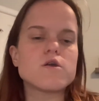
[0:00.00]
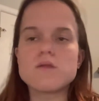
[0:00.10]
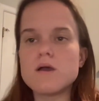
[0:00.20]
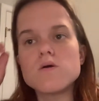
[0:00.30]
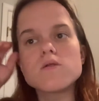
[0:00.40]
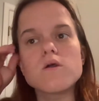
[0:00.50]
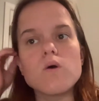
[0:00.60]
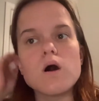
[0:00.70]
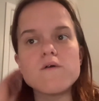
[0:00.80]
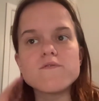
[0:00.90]
I would go
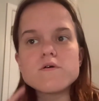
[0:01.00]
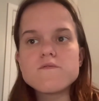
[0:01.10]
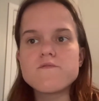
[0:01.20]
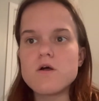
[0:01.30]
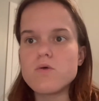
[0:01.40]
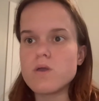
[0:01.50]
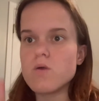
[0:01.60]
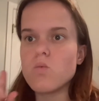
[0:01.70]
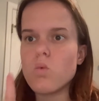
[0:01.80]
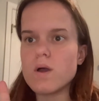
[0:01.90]
off of
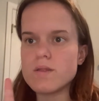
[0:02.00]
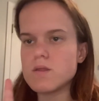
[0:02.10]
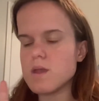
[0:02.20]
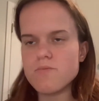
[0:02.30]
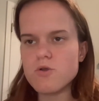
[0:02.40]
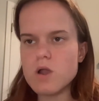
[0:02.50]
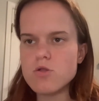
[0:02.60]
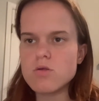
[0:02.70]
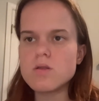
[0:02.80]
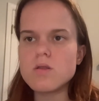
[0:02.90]
following 1-step direction